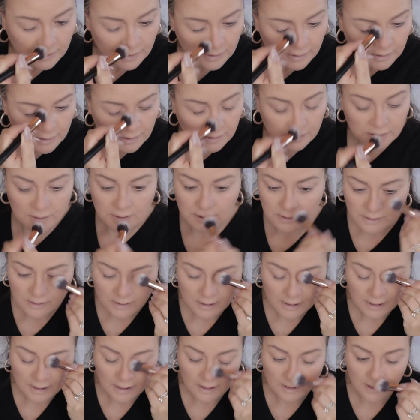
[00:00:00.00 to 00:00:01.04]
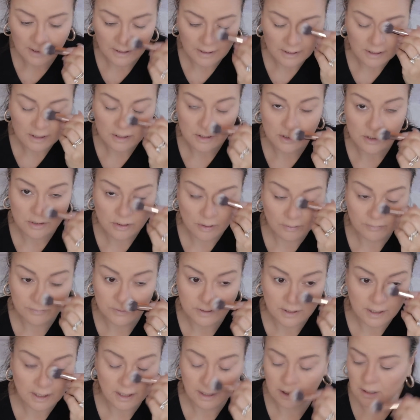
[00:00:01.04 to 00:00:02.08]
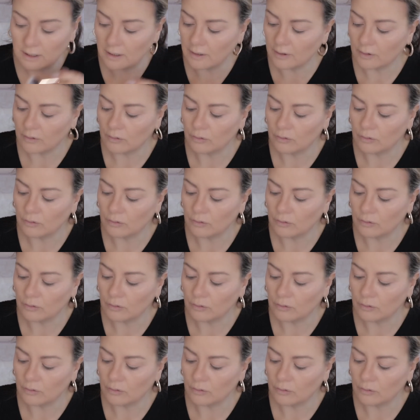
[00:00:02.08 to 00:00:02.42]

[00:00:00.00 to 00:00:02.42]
It is a soft colour,